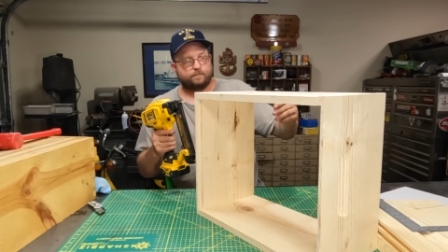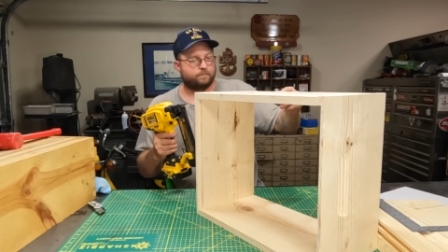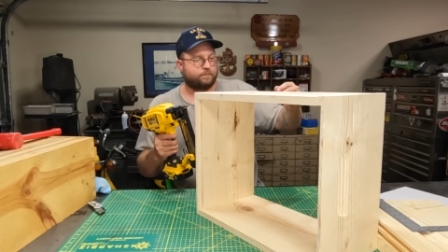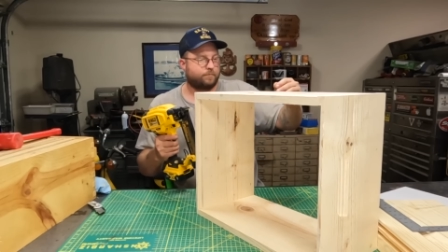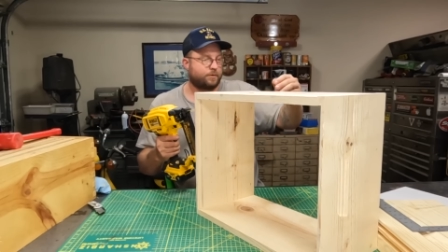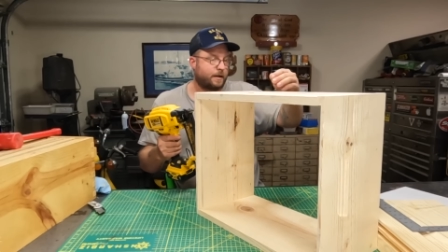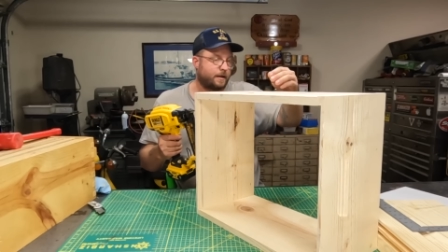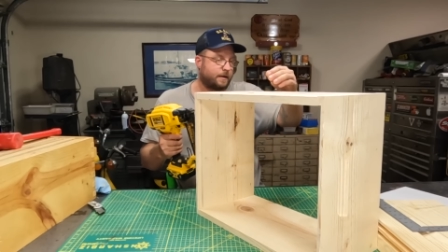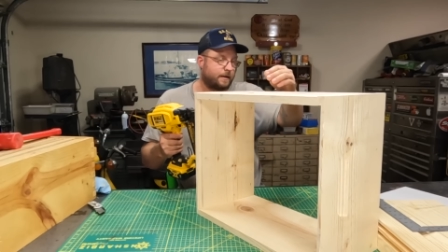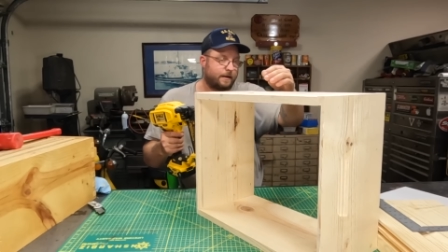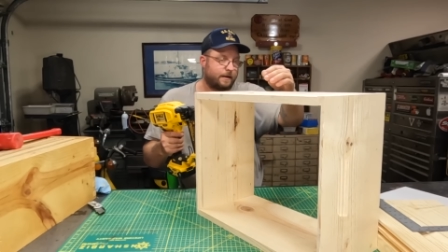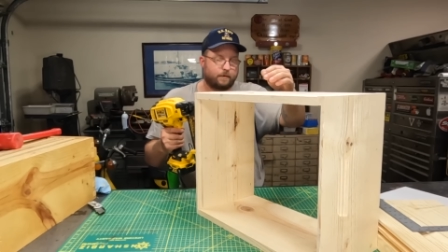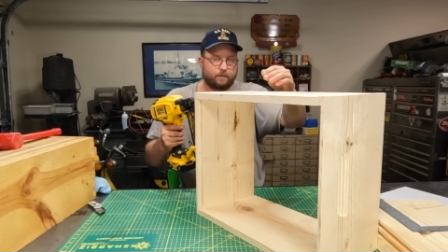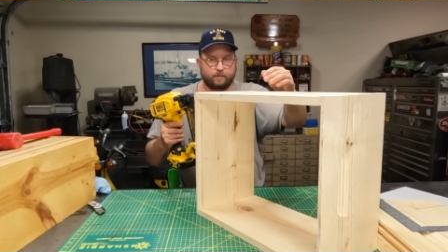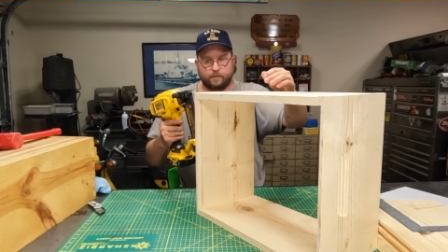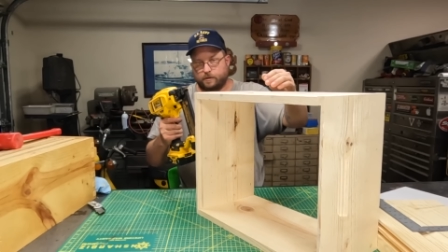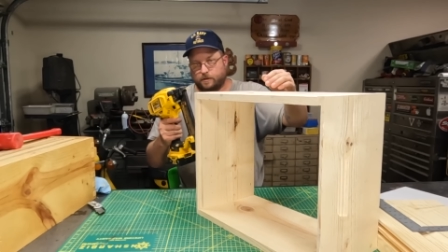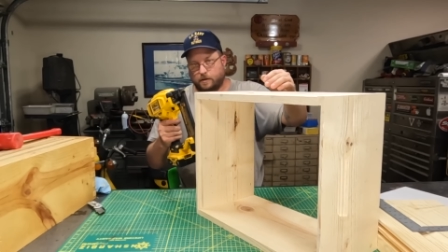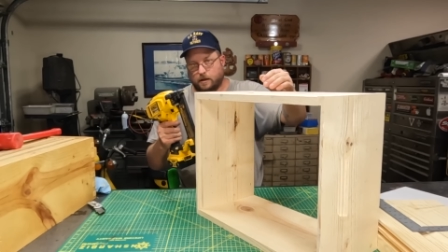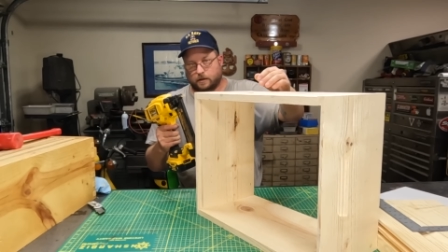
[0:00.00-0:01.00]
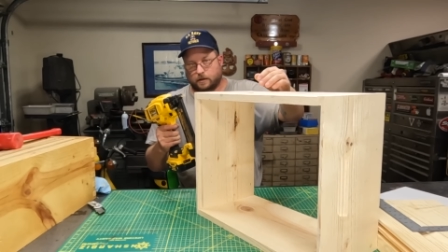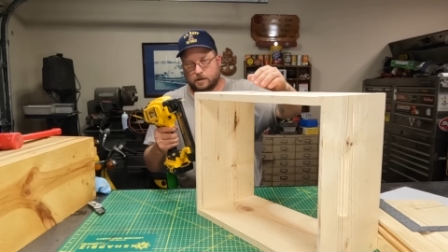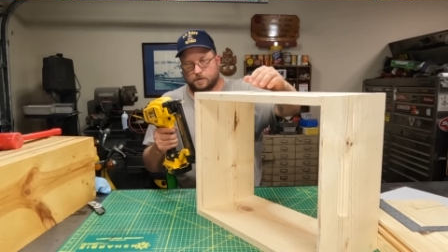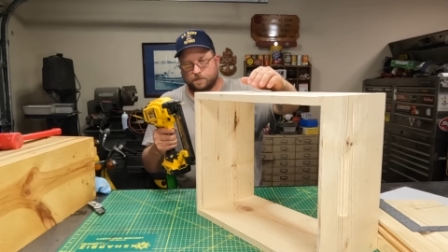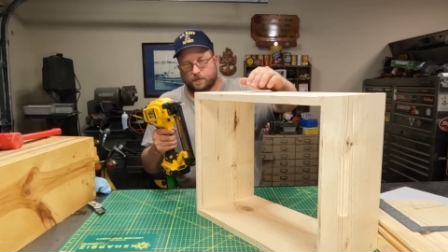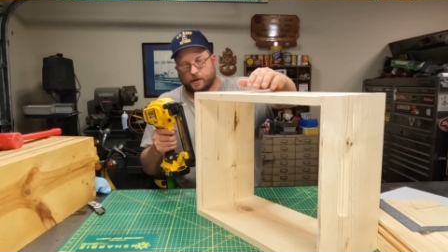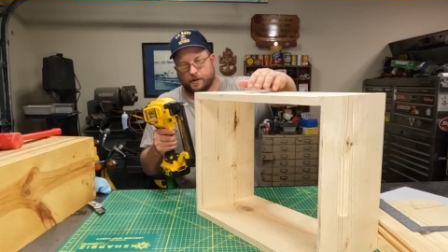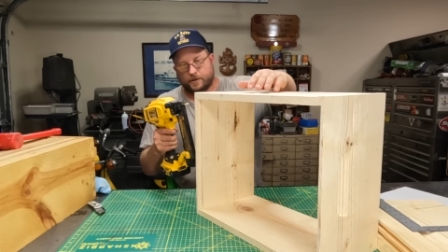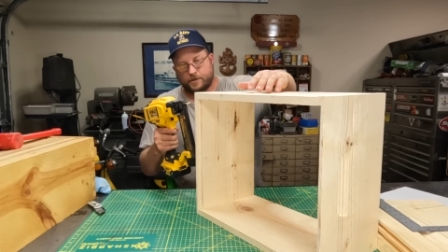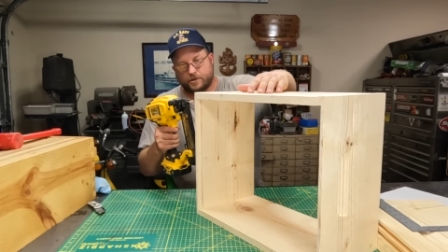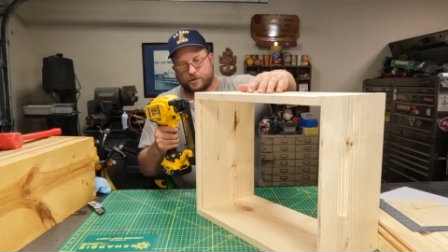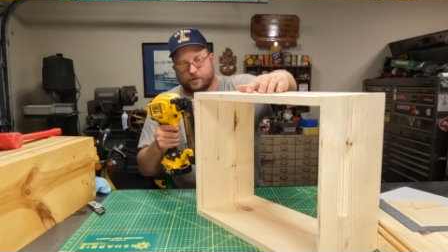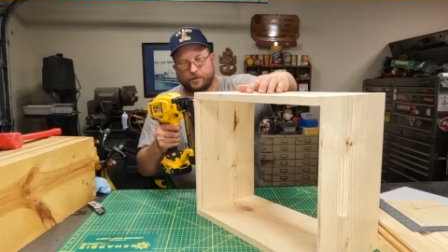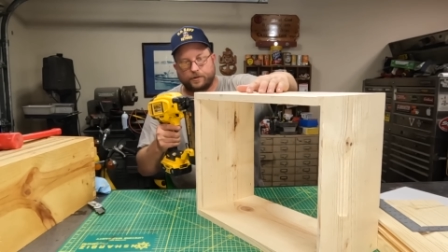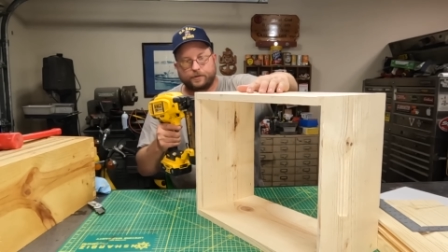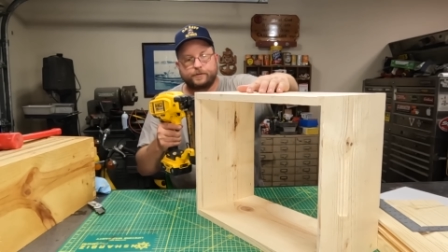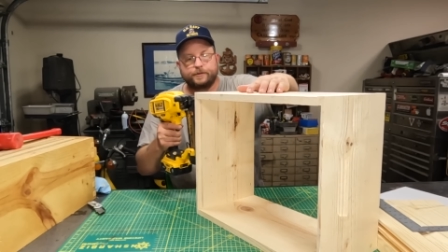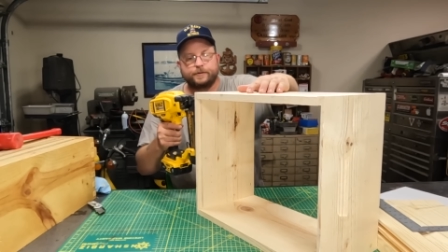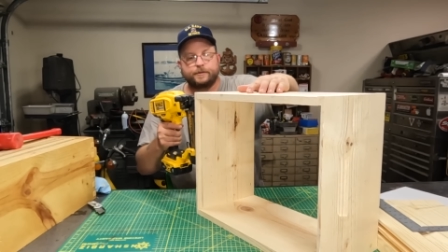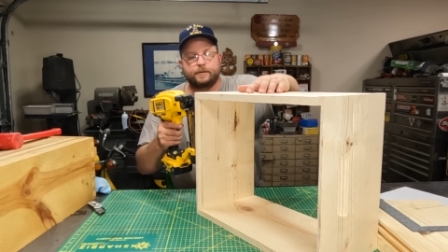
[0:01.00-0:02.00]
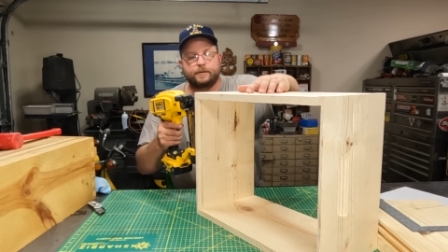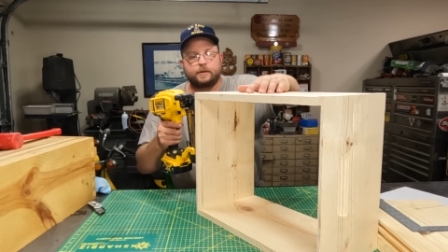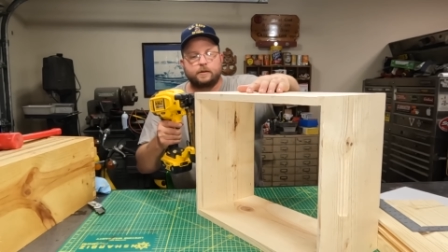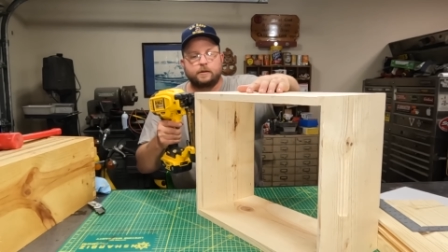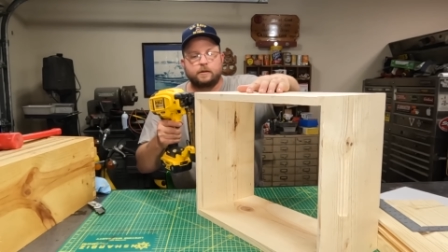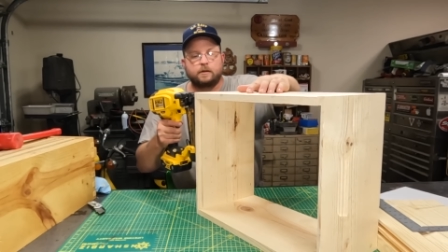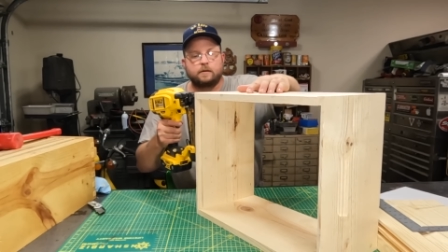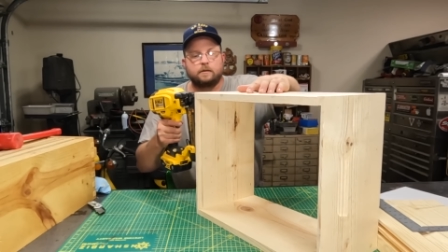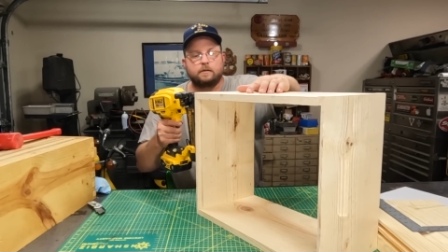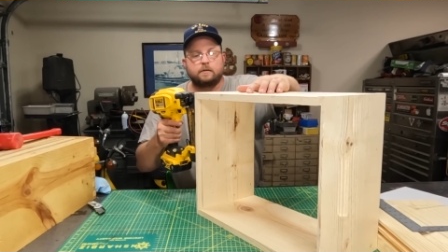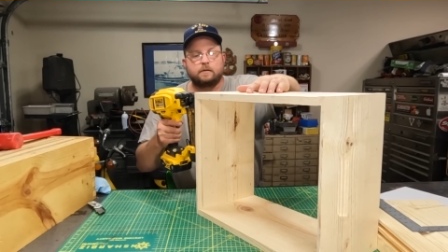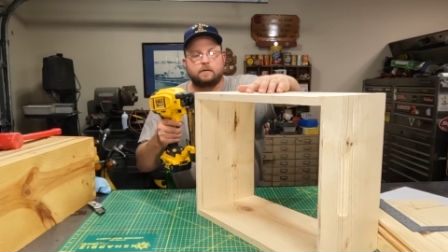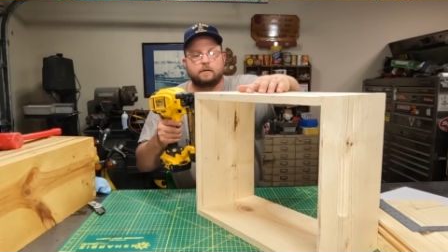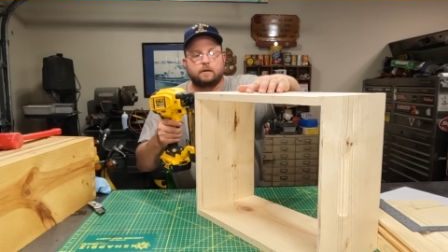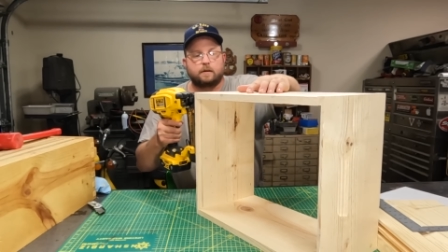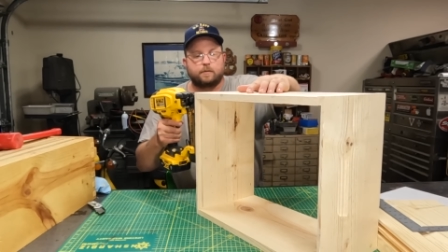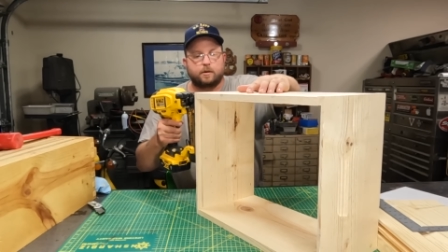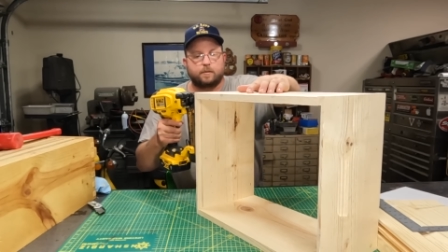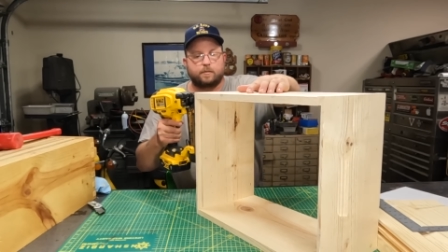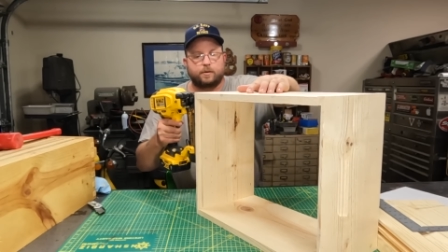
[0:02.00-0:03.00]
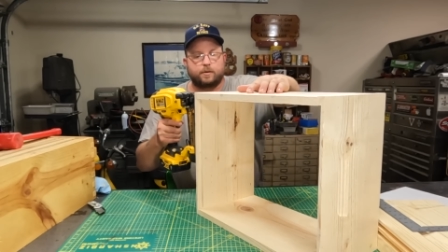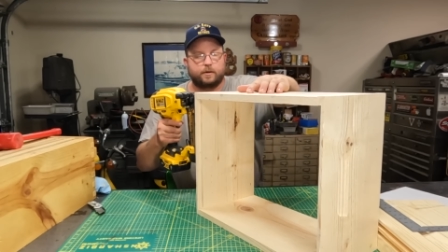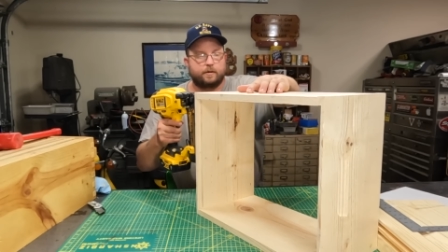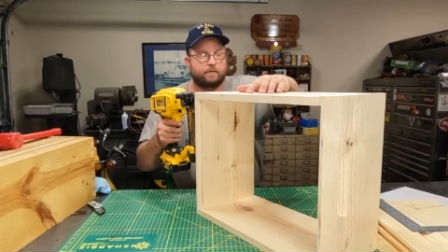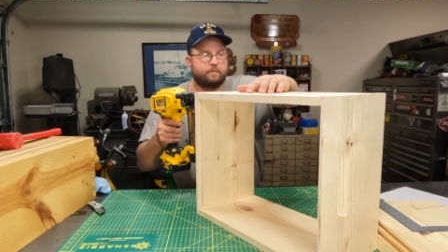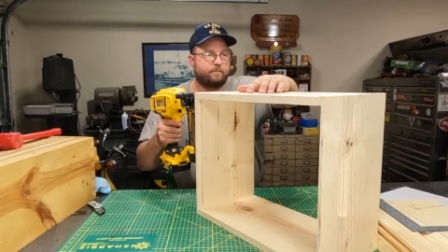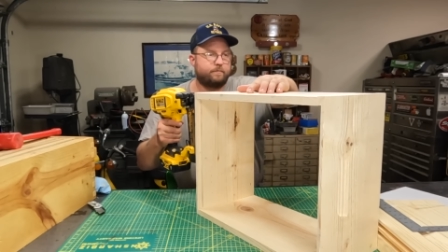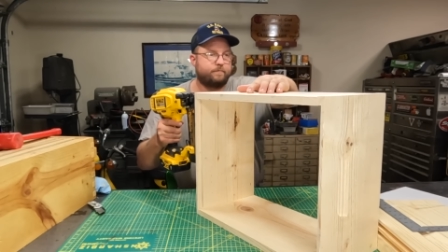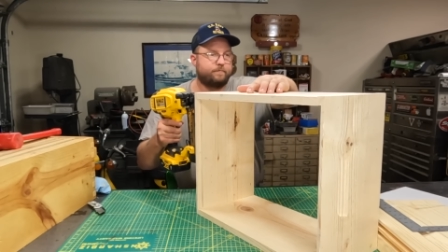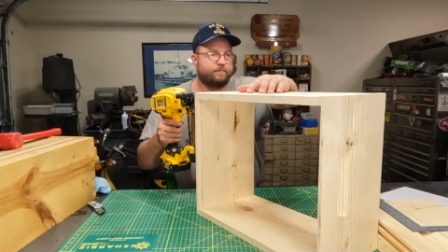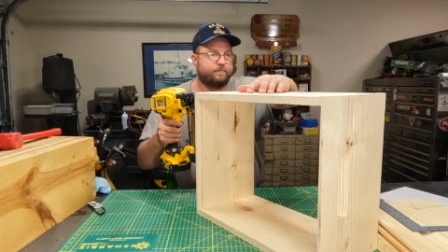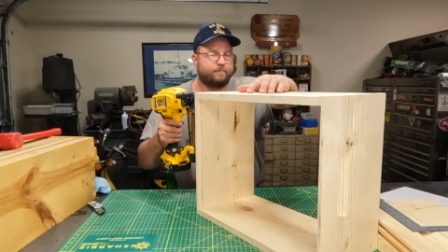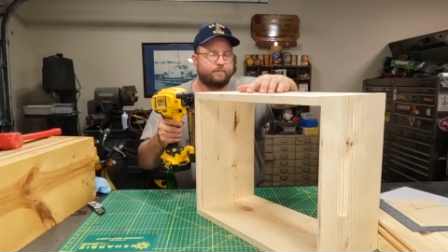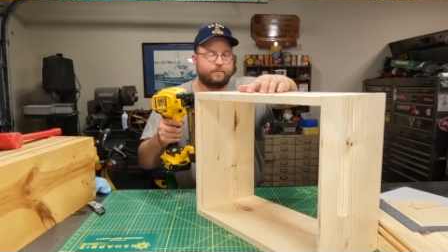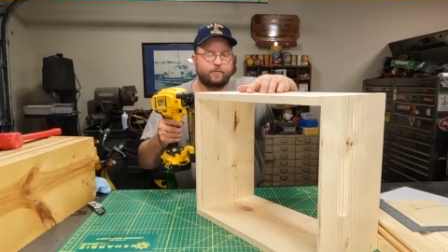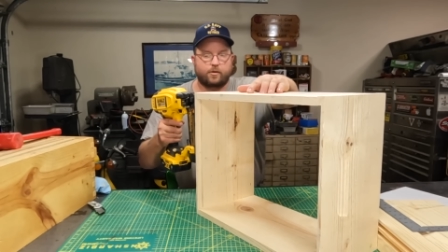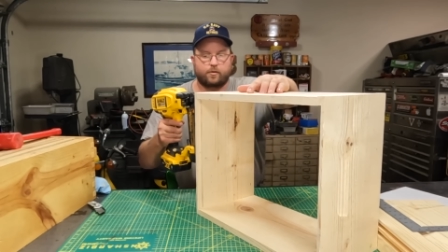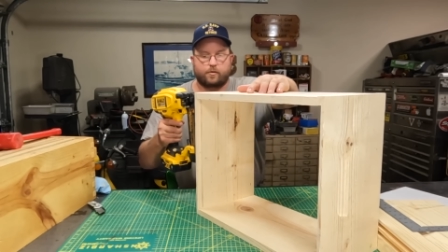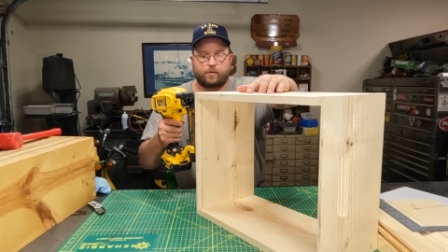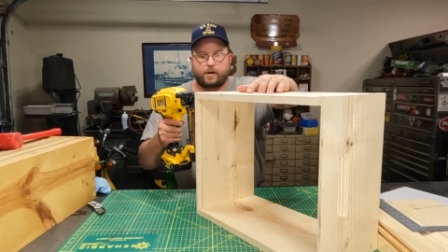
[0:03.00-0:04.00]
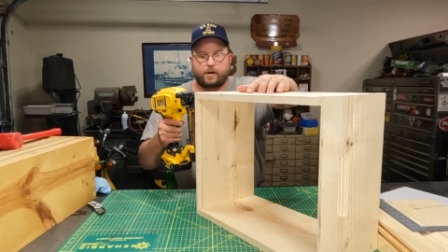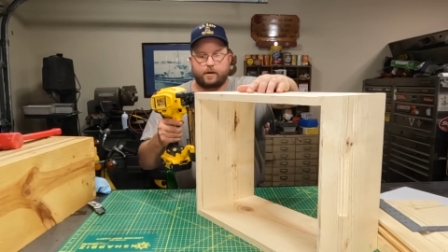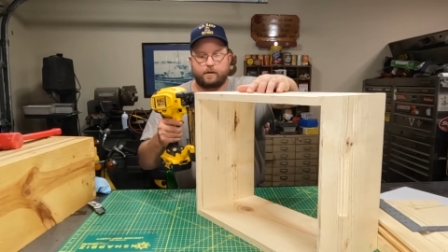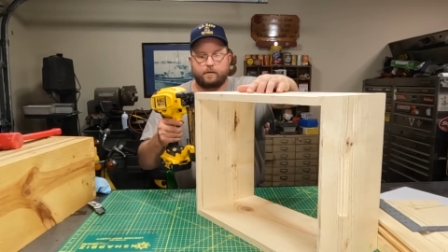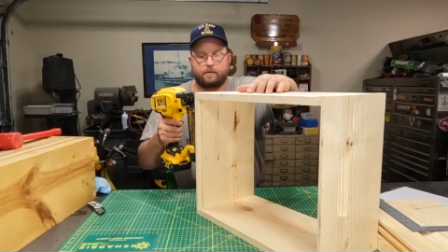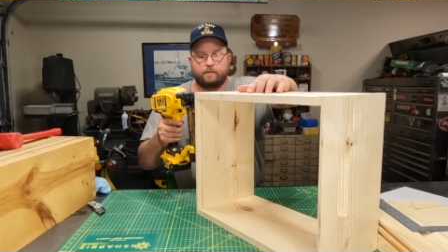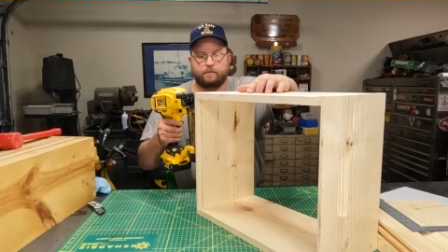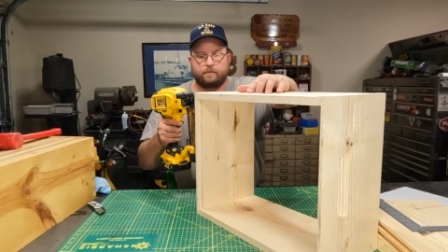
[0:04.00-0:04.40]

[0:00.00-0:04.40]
brad nailer, not a sponsor. I'm gonna put 3.